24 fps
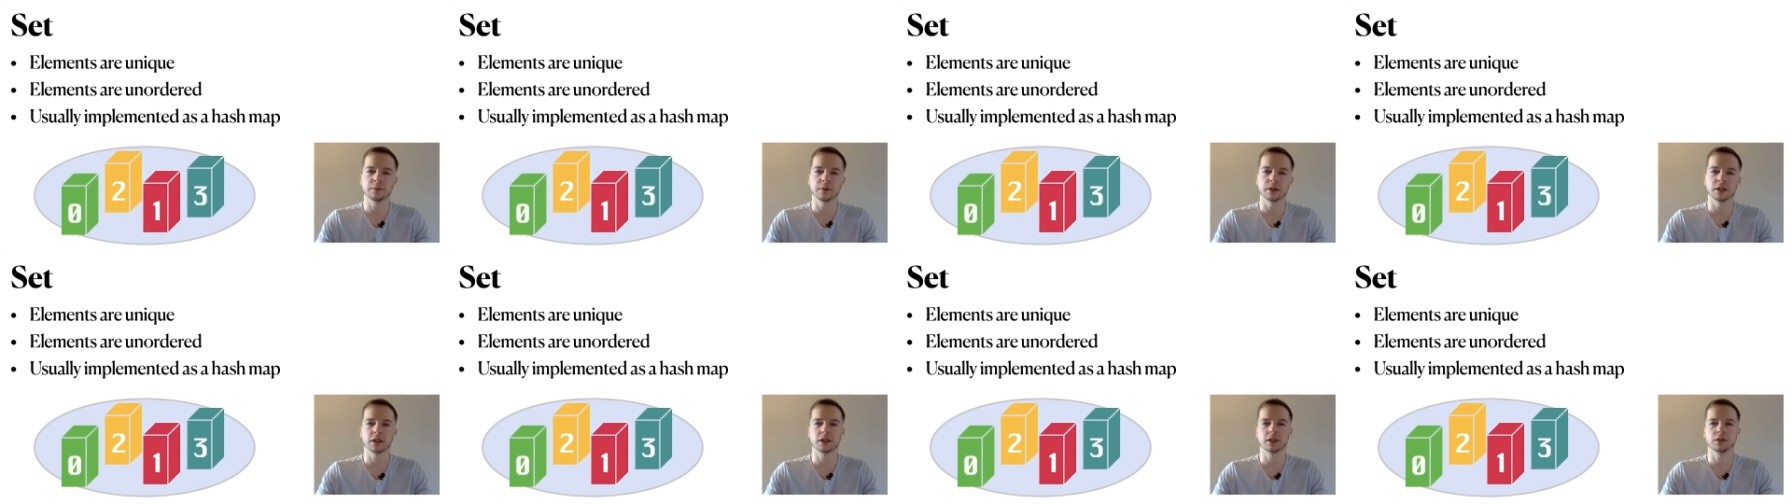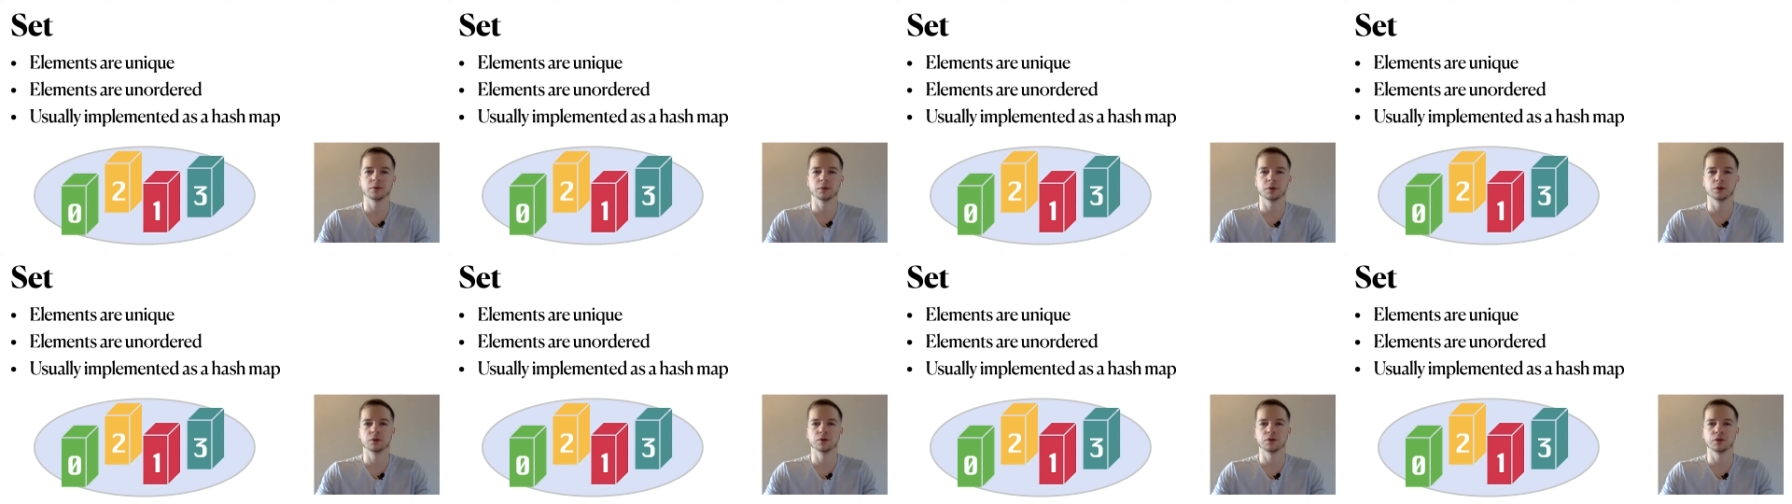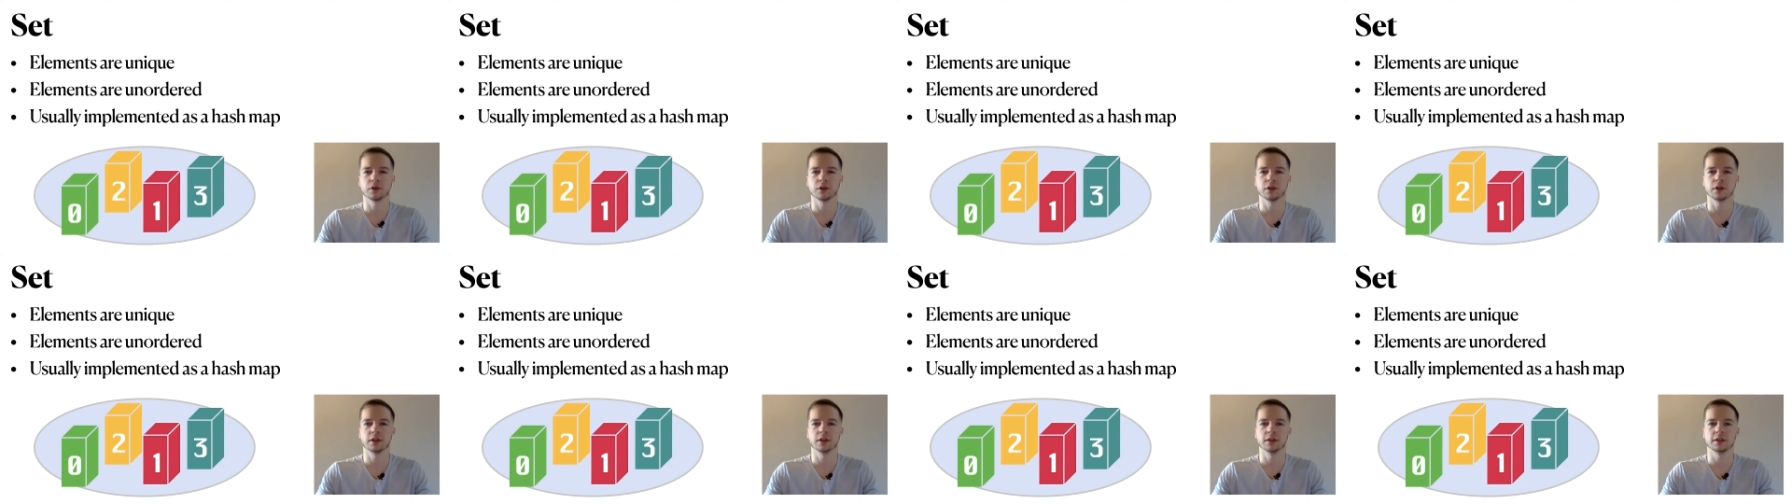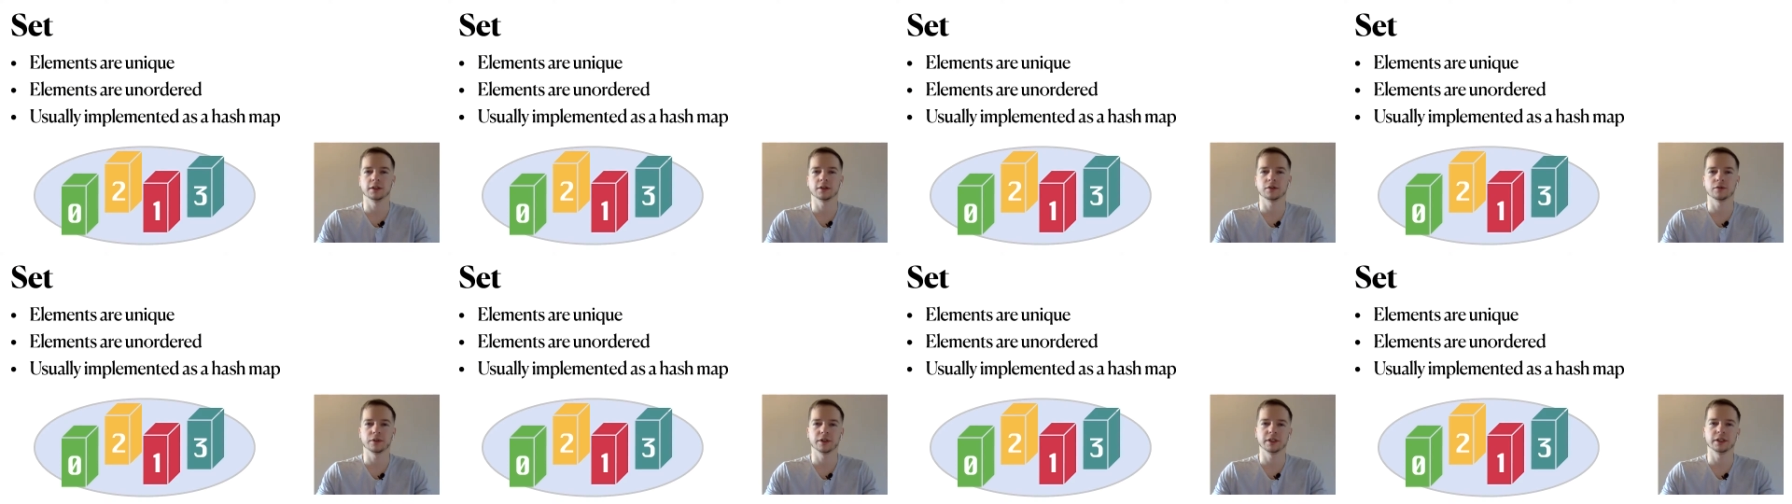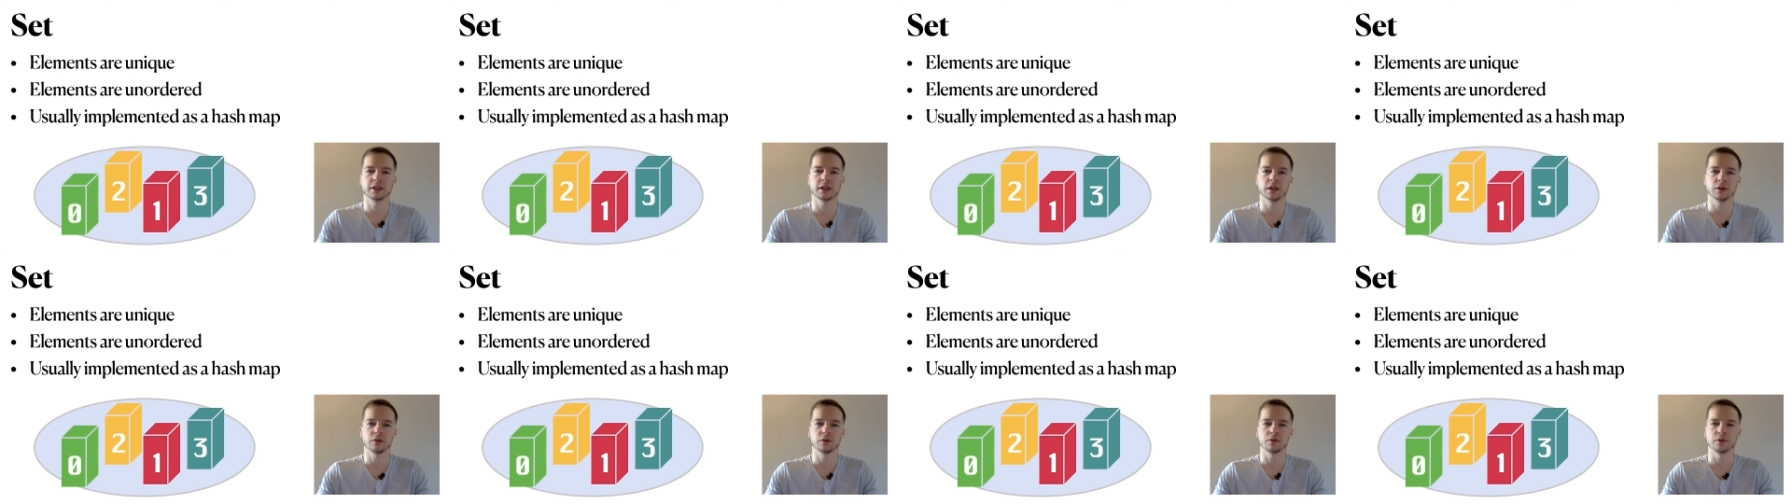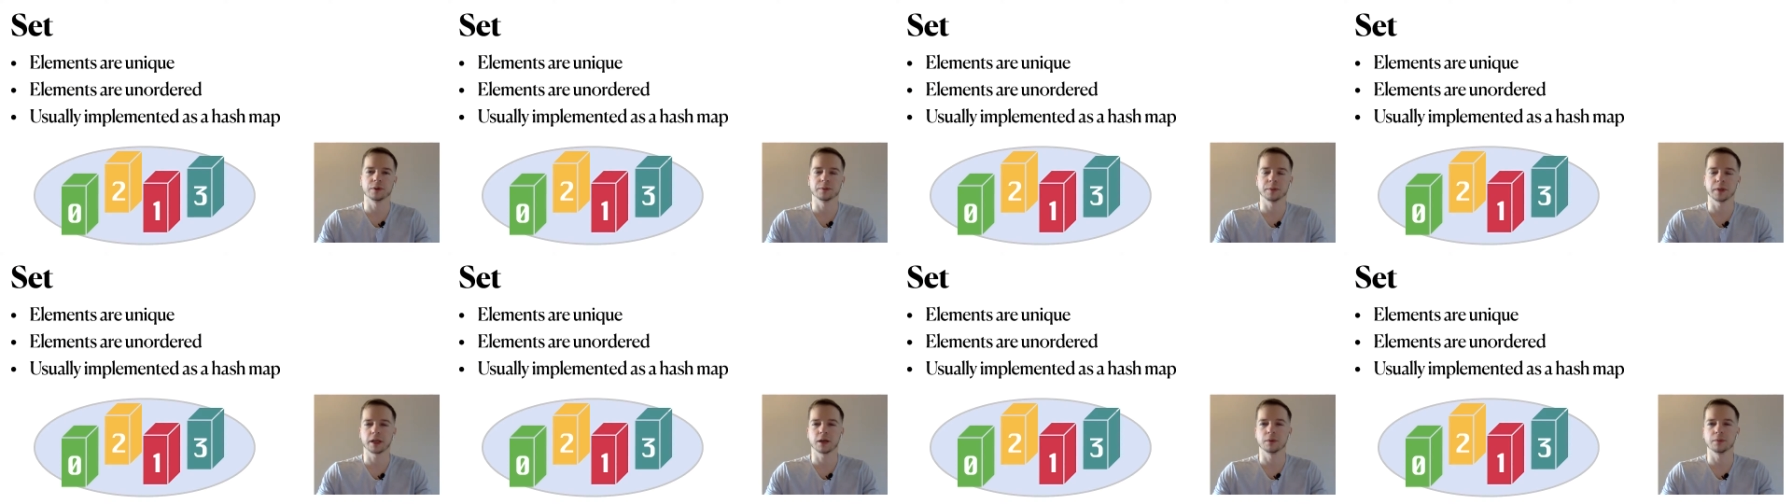but it will increase algorithmic